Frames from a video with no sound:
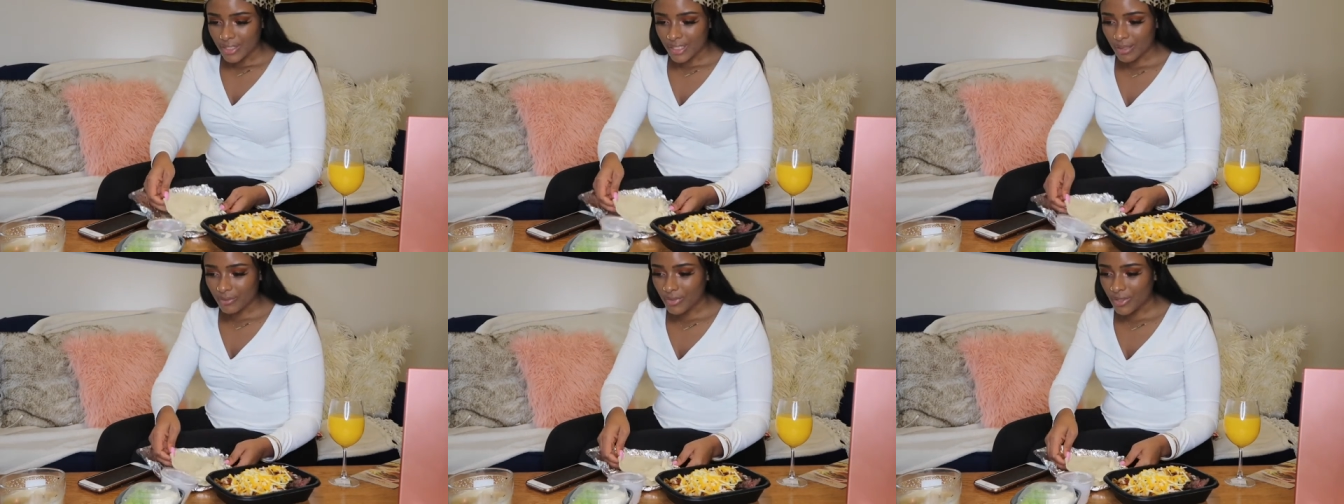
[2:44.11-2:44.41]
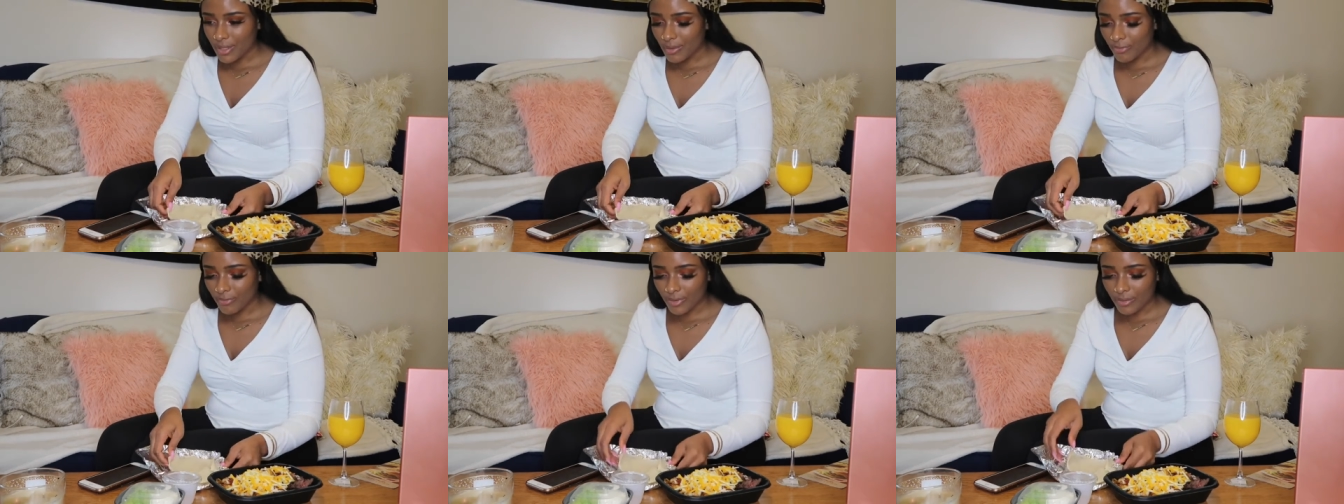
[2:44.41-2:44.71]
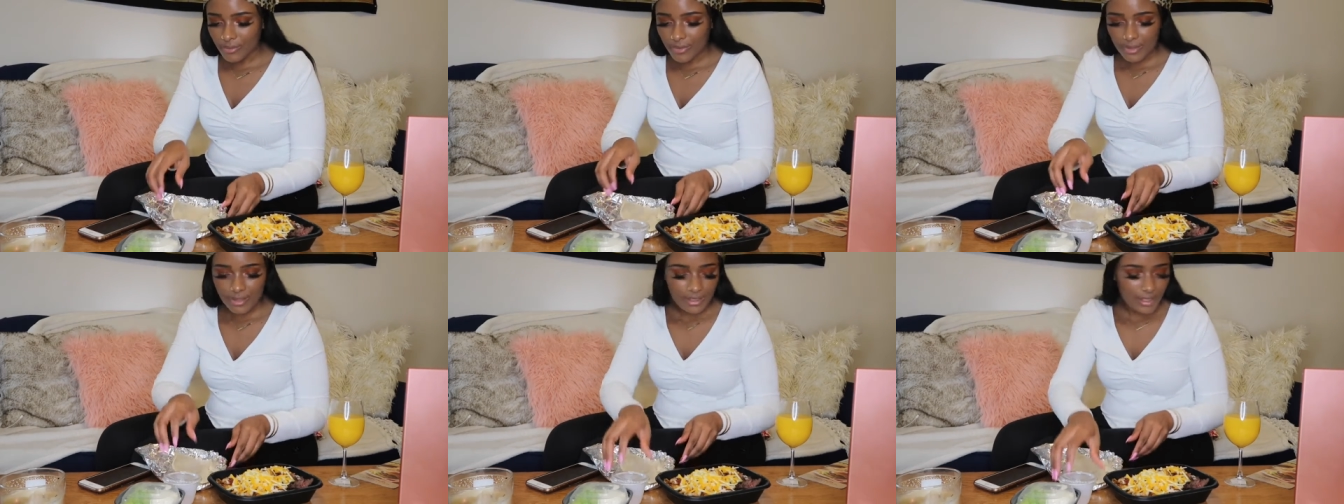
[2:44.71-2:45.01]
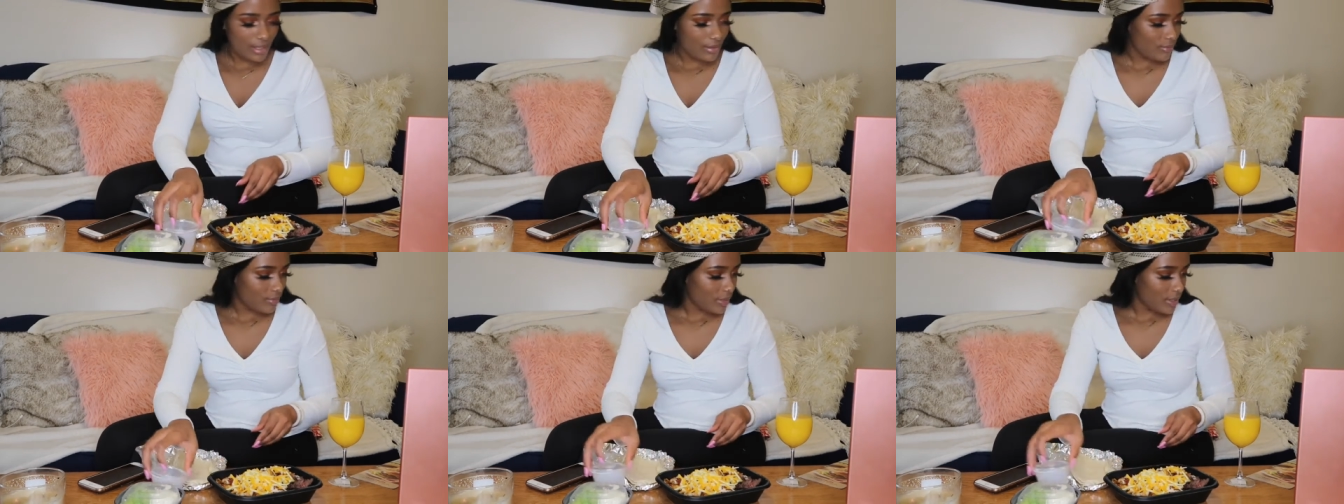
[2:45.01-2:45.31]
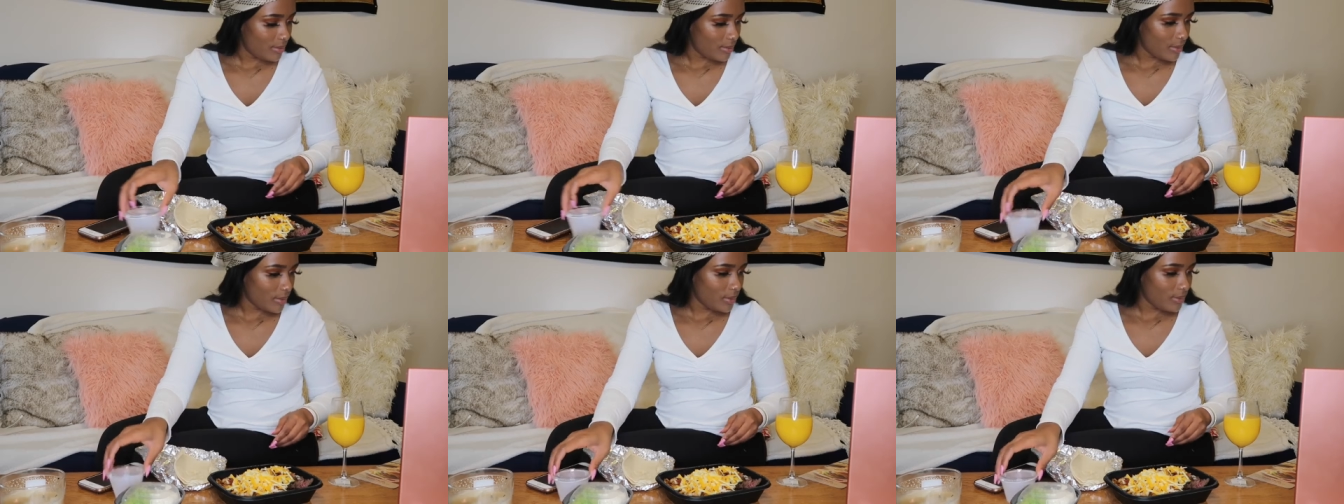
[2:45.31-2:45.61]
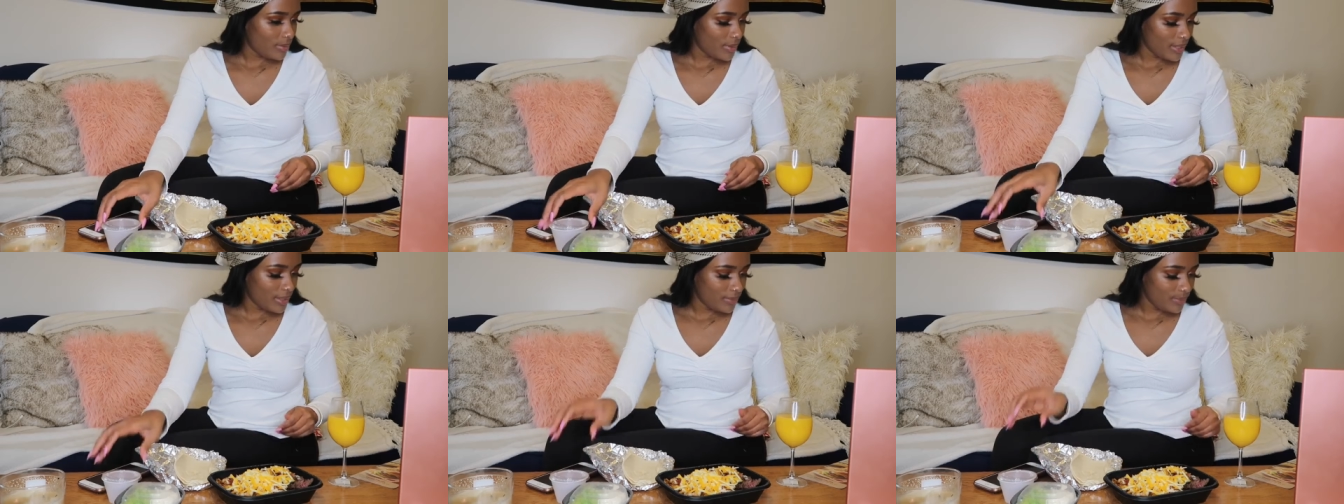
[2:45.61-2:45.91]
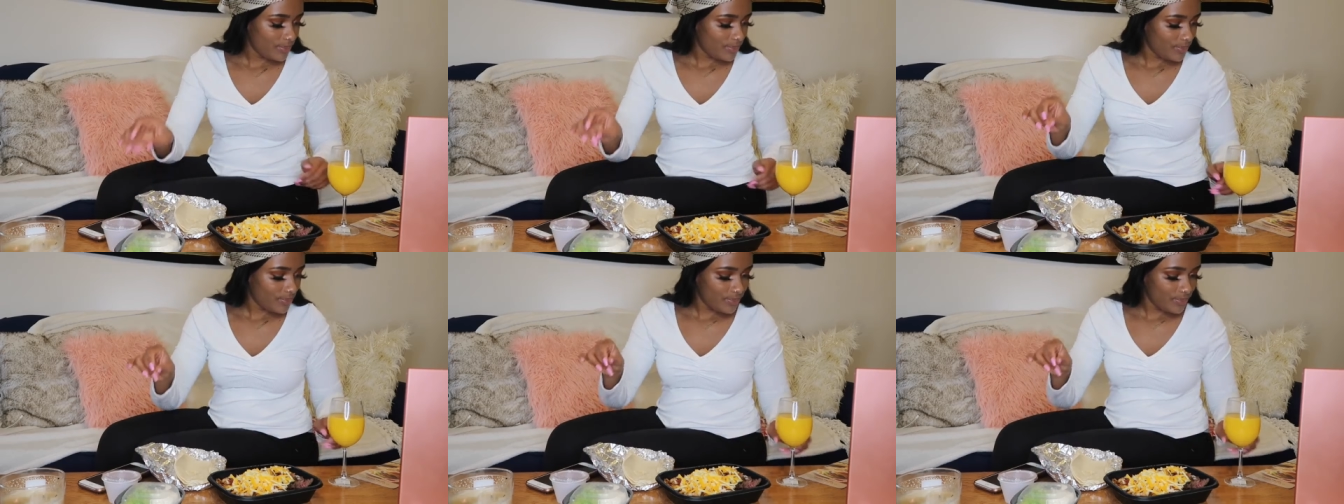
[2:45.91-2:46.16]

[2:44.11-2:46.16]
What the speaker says: Some of them from the same people, but.